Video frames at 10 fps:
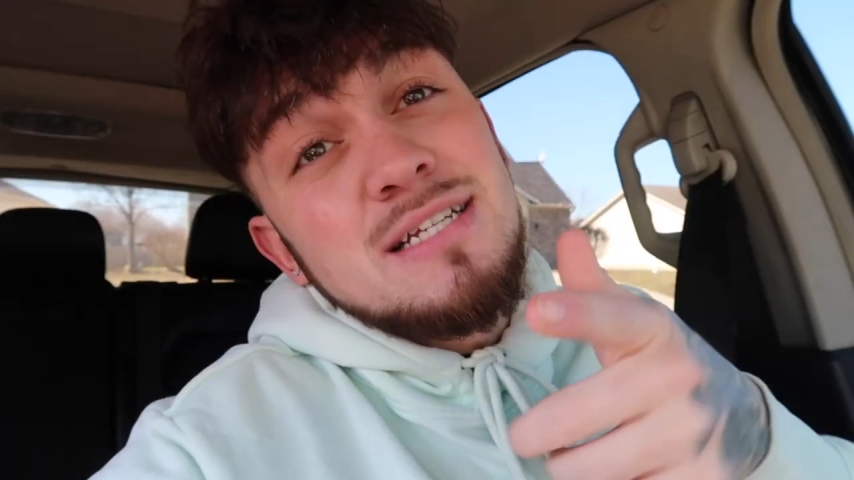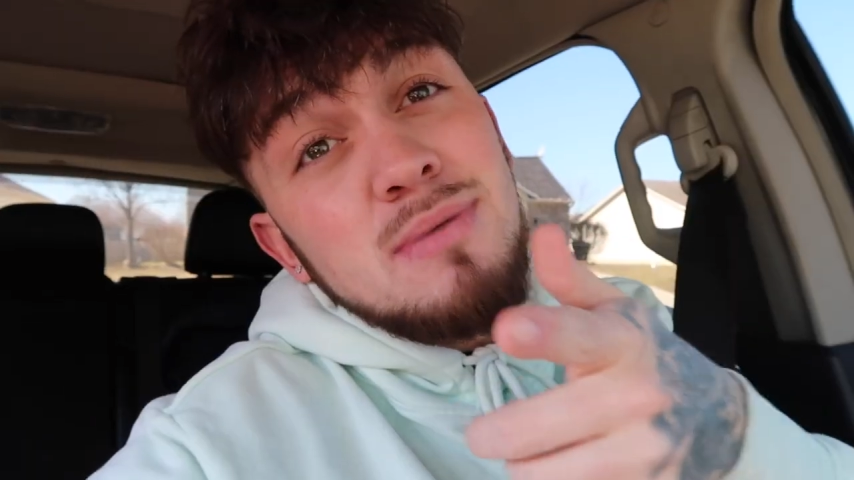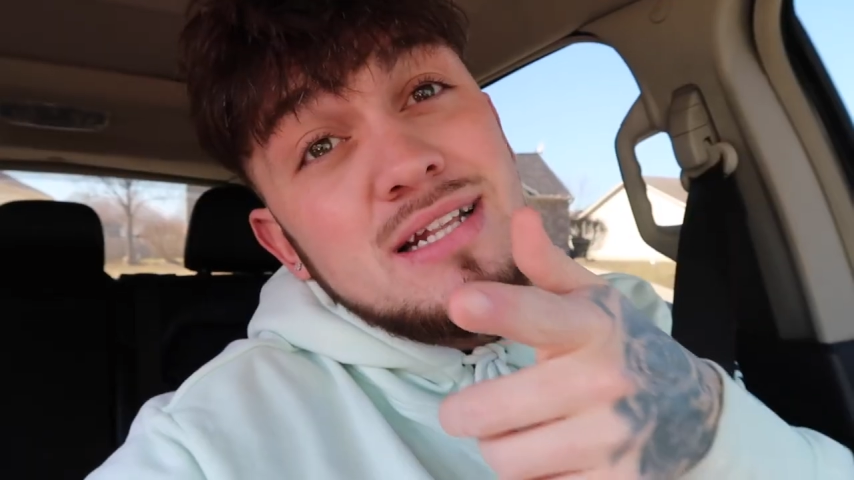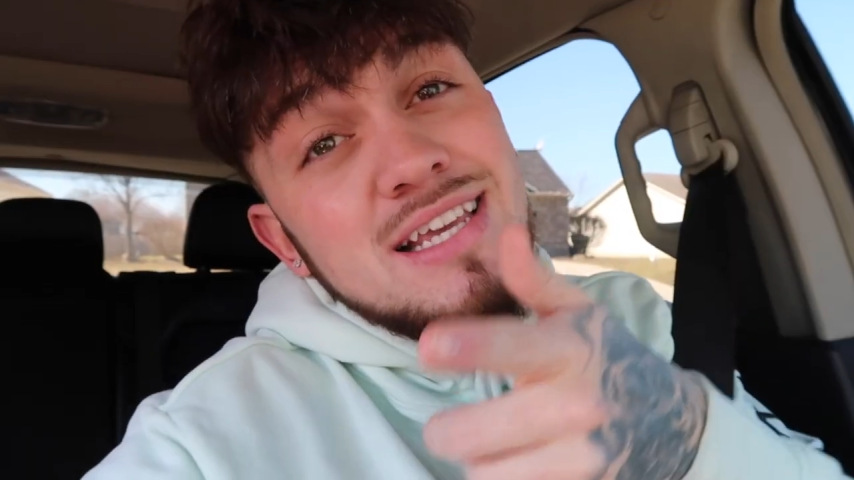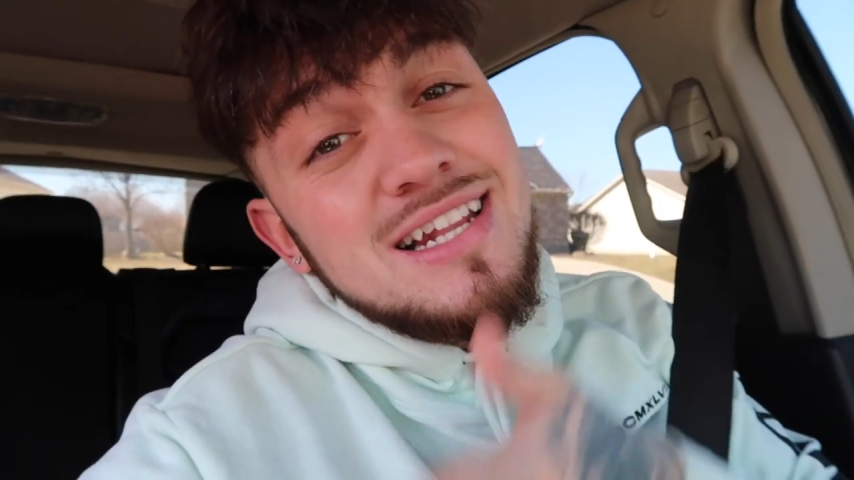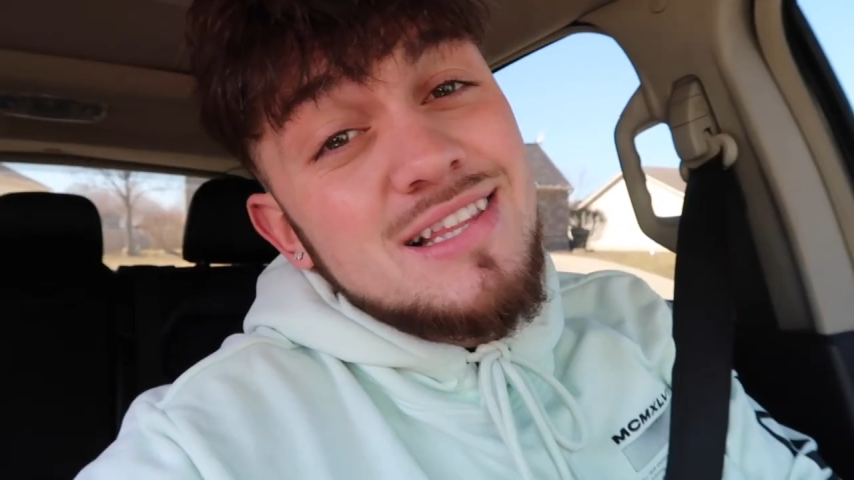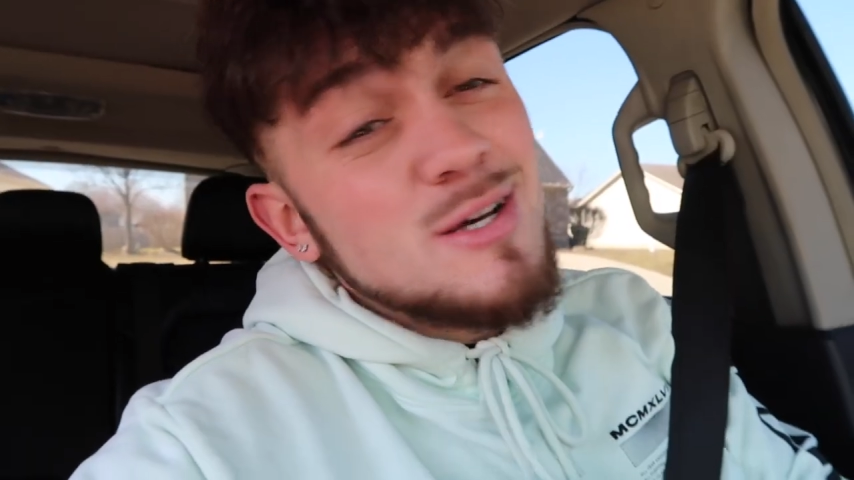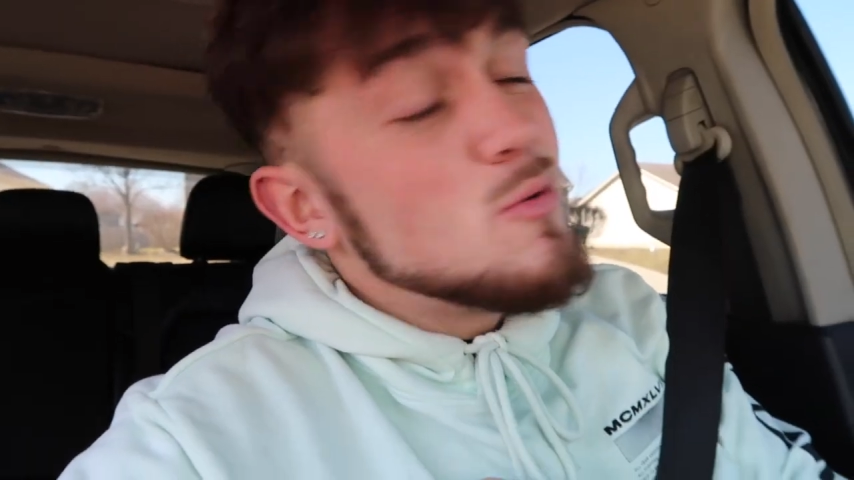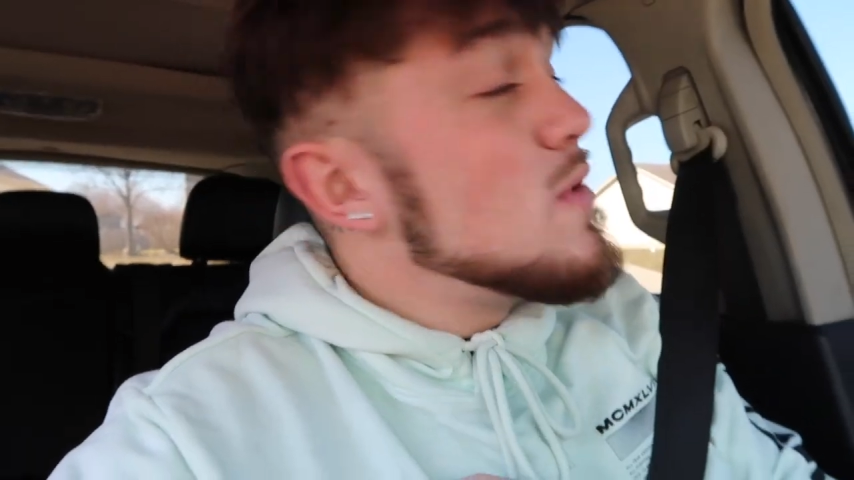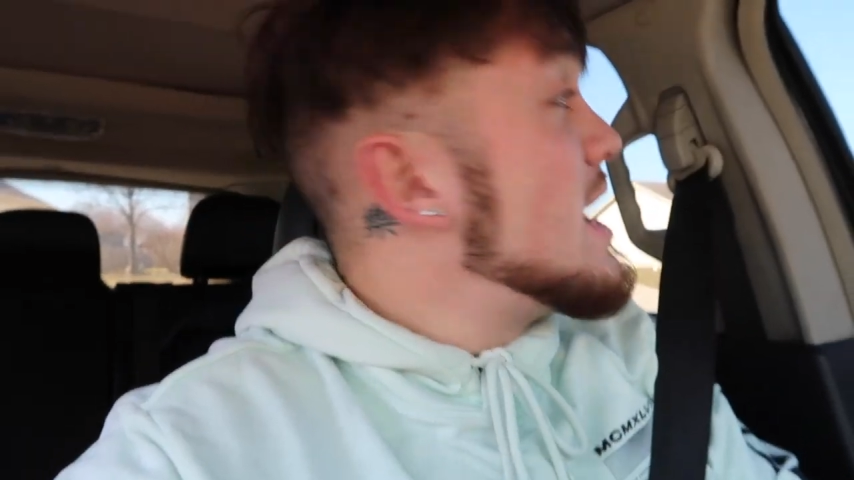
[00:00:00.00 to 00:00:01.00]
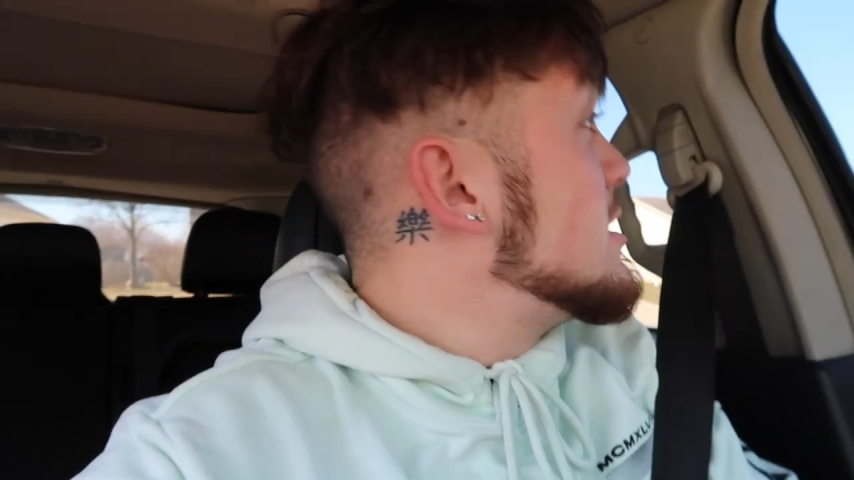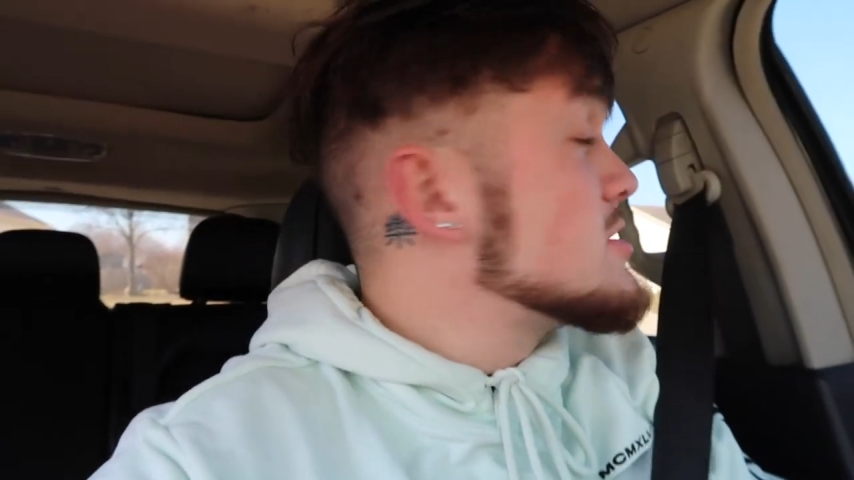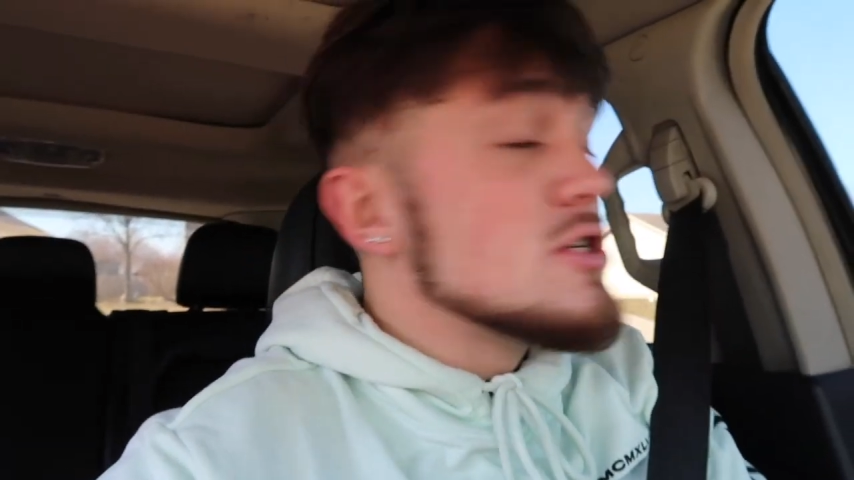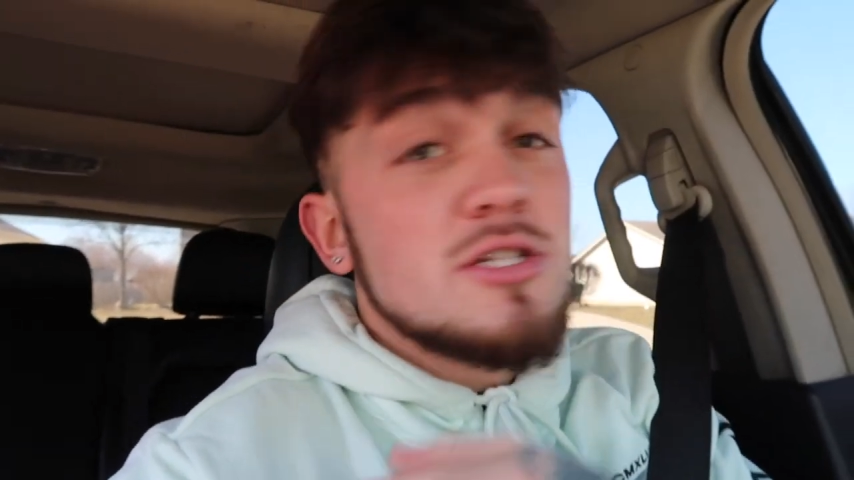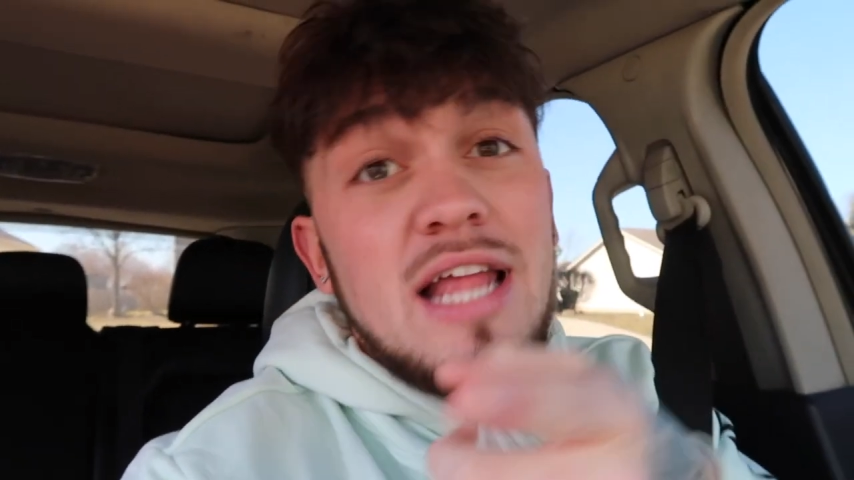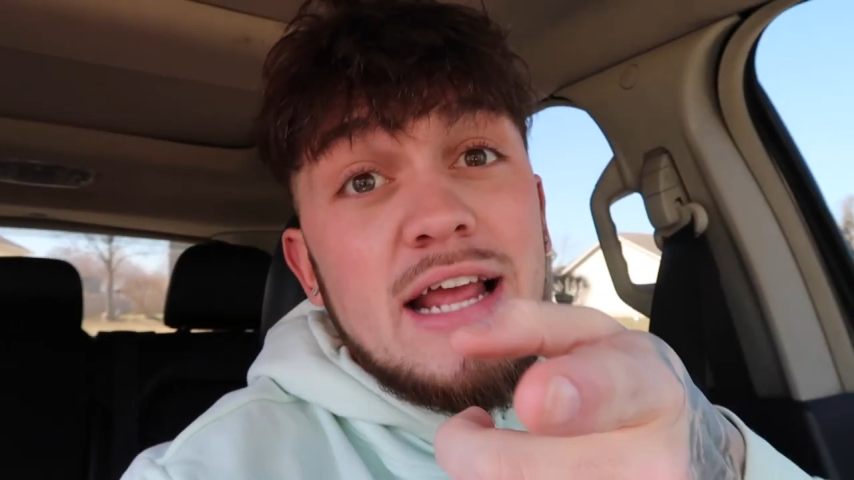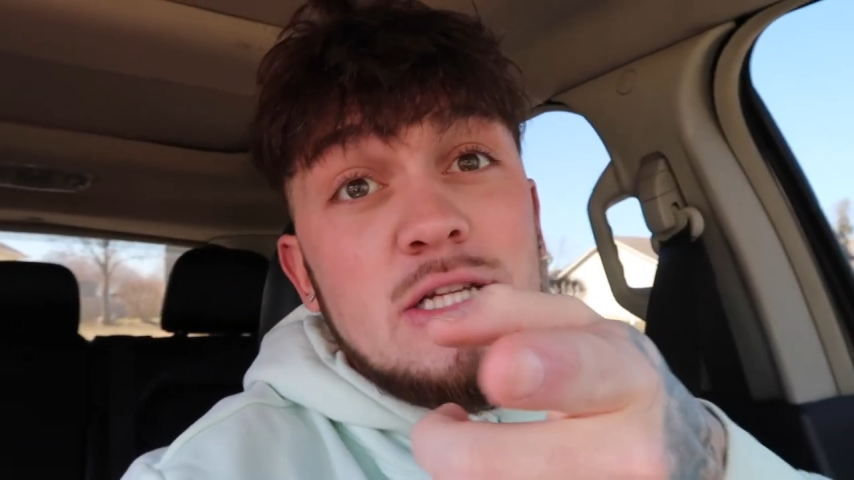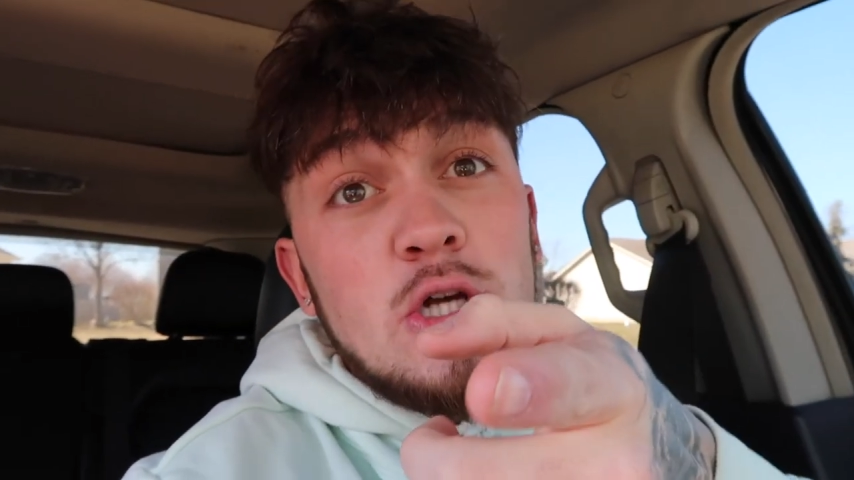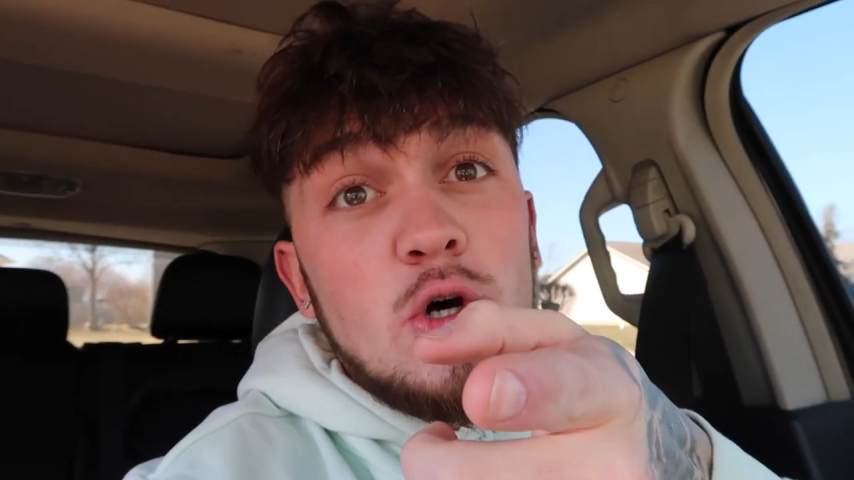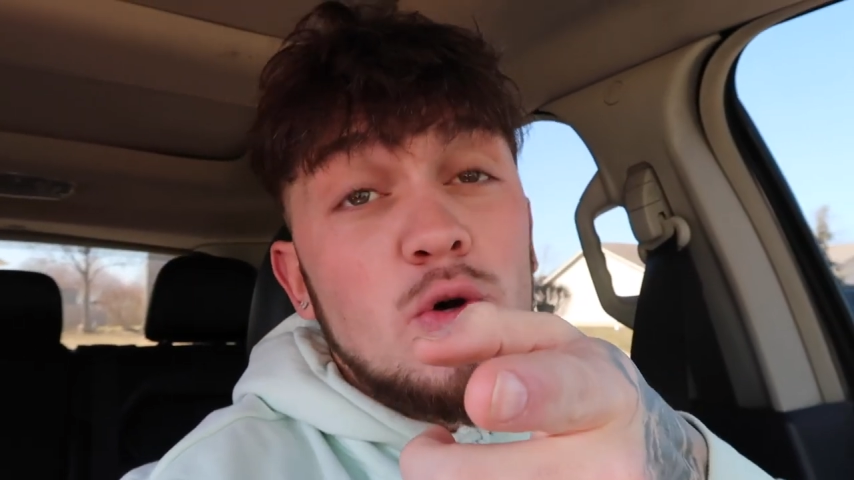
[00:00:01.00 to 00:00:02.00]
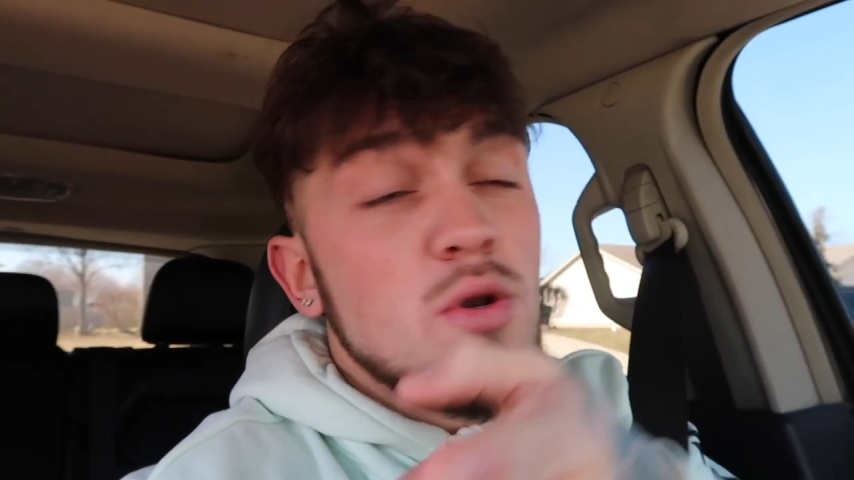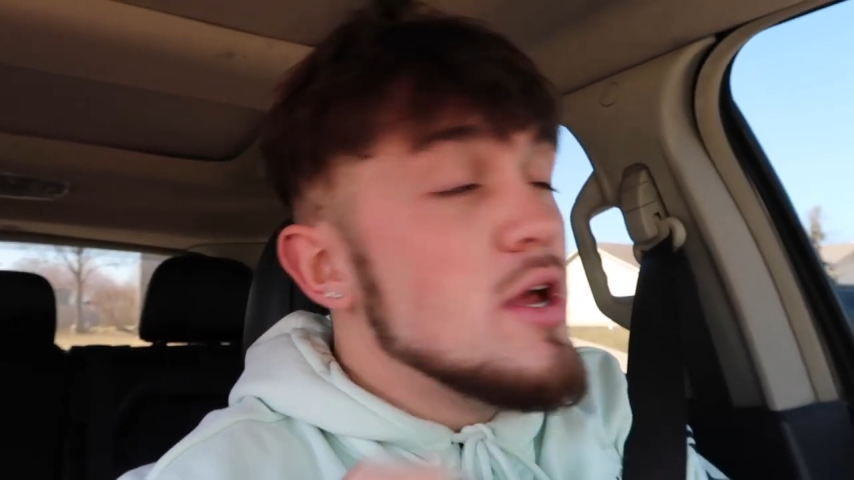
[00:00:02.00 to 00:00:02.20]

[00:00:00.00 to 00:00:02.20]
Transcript: It's about to get a little wild, so stay tuned.